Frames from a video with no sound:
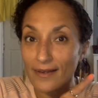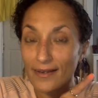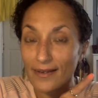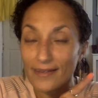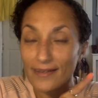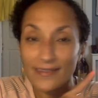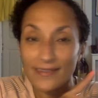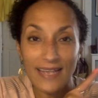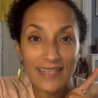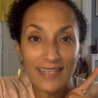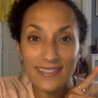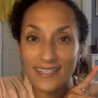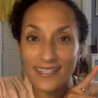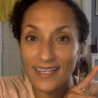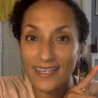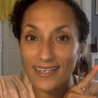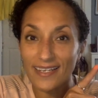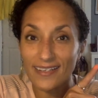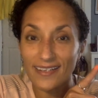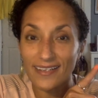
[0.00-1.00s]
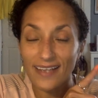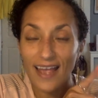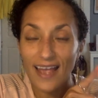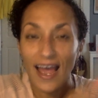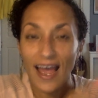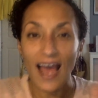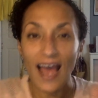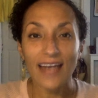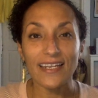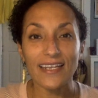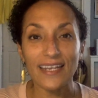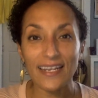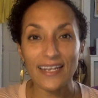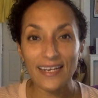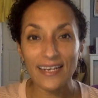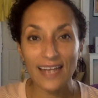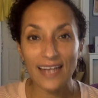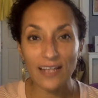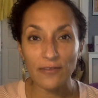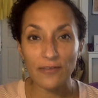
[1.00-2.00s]
That's it. How do you eat
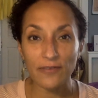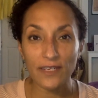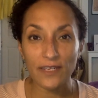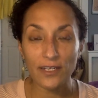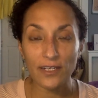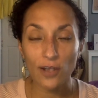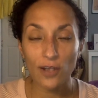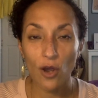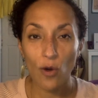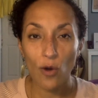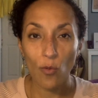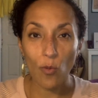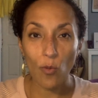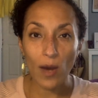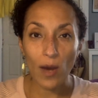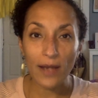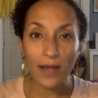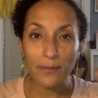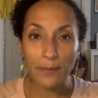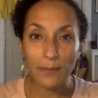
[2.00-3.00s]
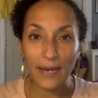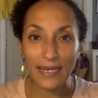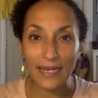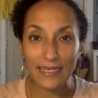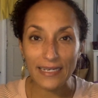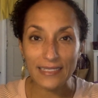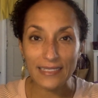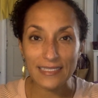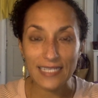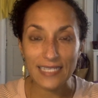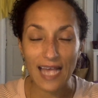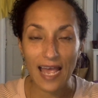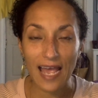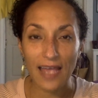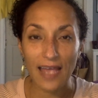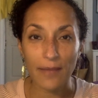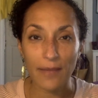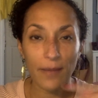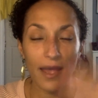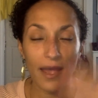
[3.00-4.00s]
an elephant? One bite at a
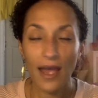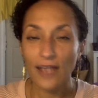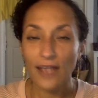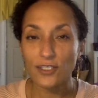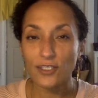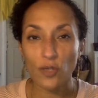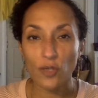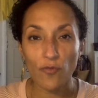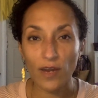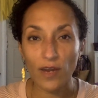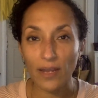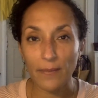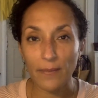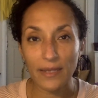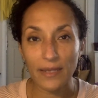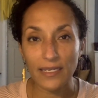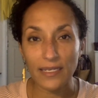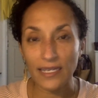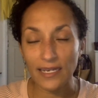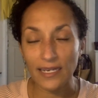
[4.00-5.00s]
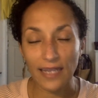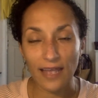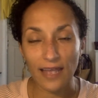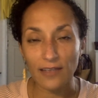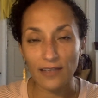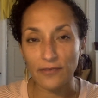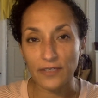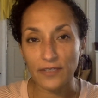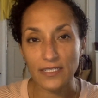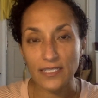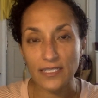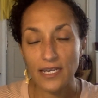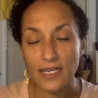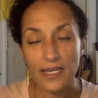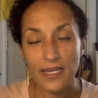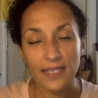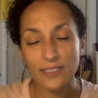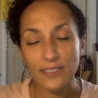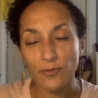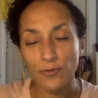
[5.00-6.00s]
time. I don't recommend eating elephants.
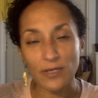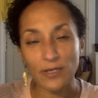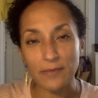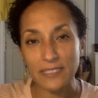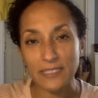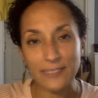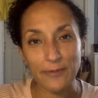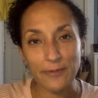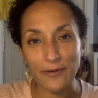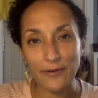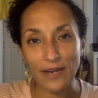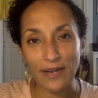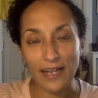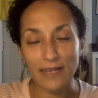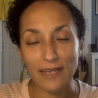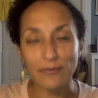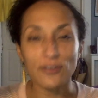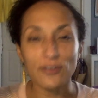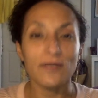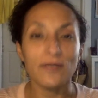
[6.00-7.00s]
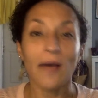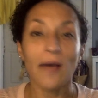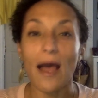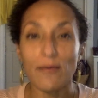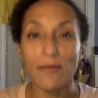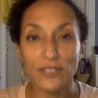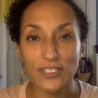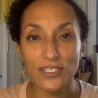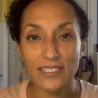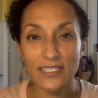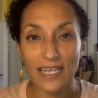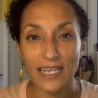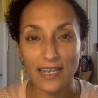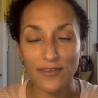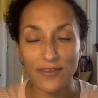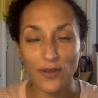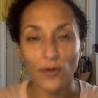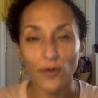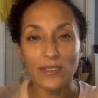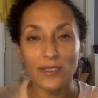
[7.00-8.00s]
It's one of my spirit animals. I'm just saying
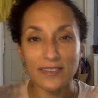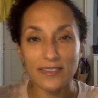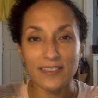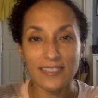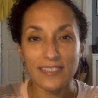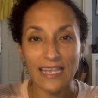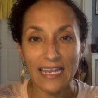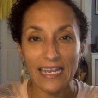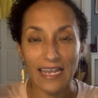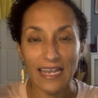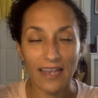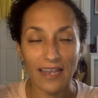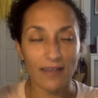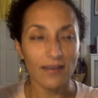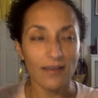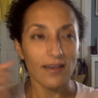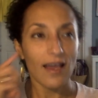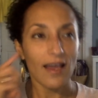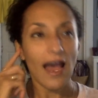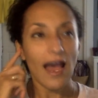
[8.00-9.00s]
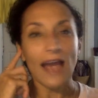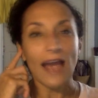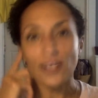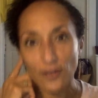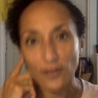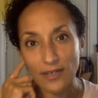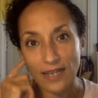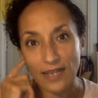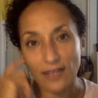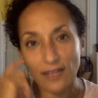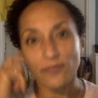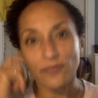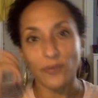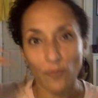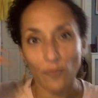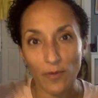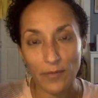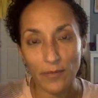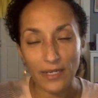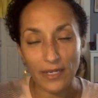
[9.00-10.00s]
though, it's a saying. How do you eat an elephant?
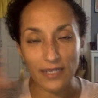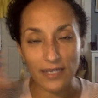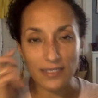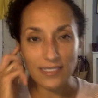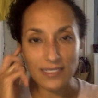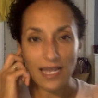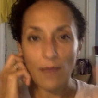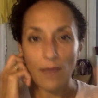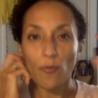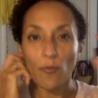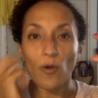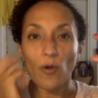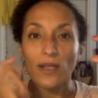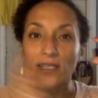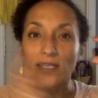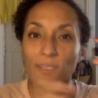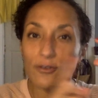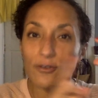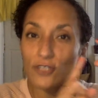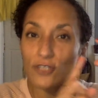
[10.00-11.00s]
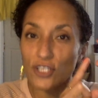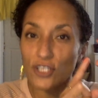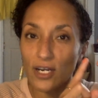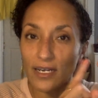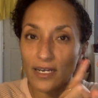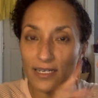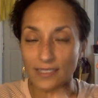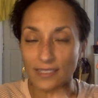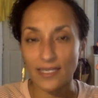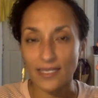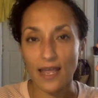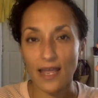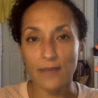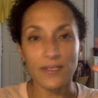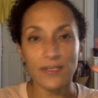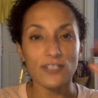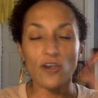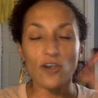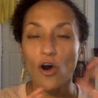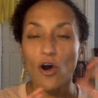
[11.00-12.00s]
One bite at a time. One little chunk at a time.
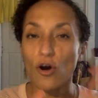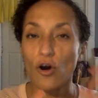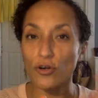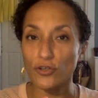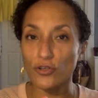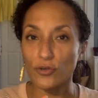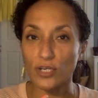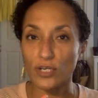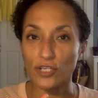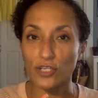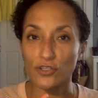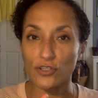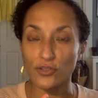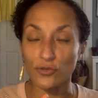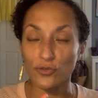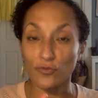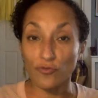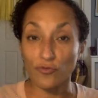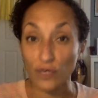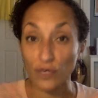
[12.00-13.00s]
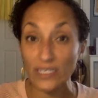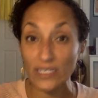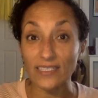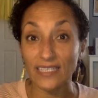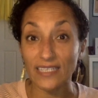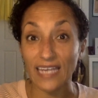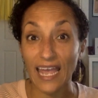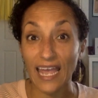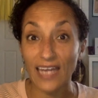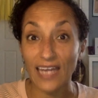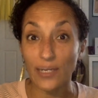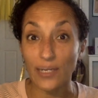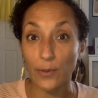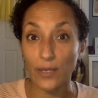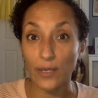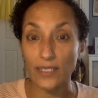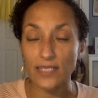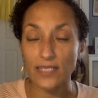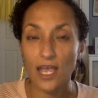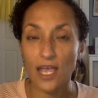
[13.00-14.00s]
That's all you can do really
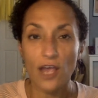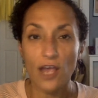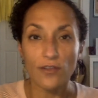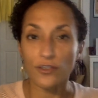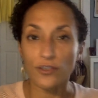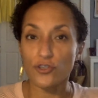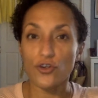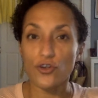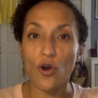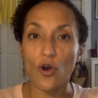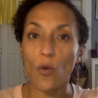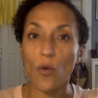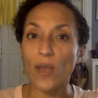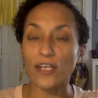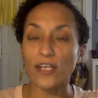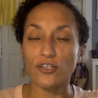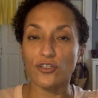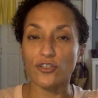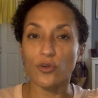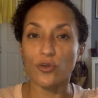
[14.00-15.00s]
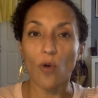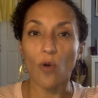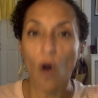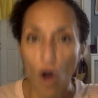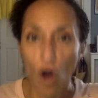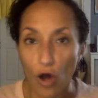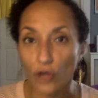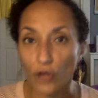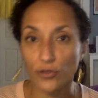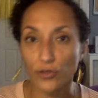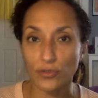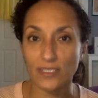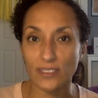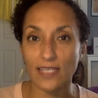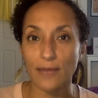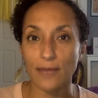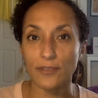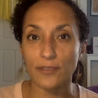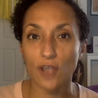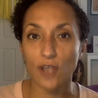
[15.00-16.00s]
anyways. There's no way to do all those
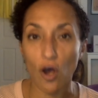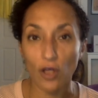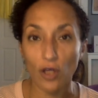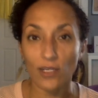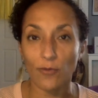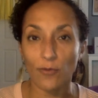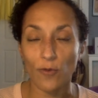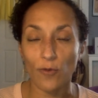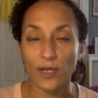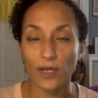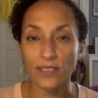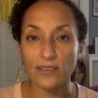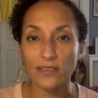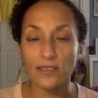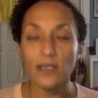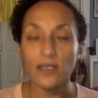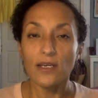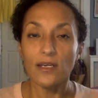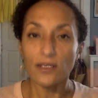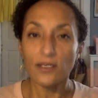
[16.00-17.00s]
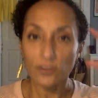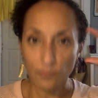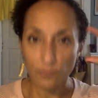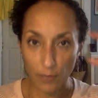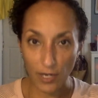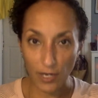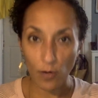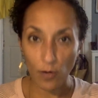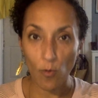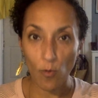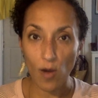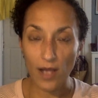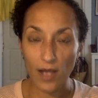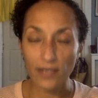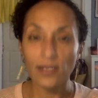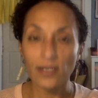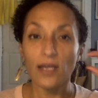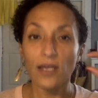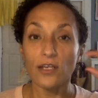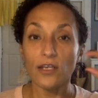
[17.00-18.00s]
steps all at once. Pick
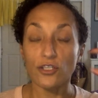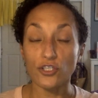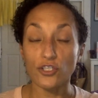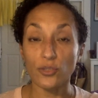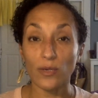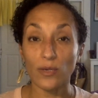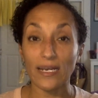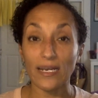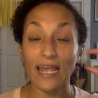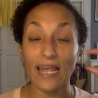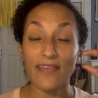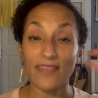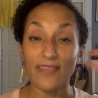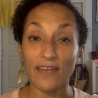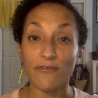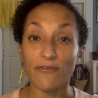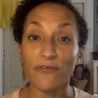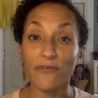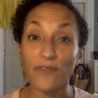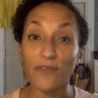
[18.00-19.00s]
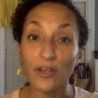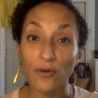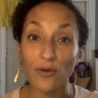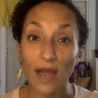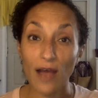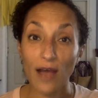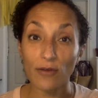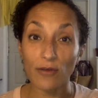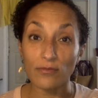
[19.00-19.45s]
one, do it, and then figure out,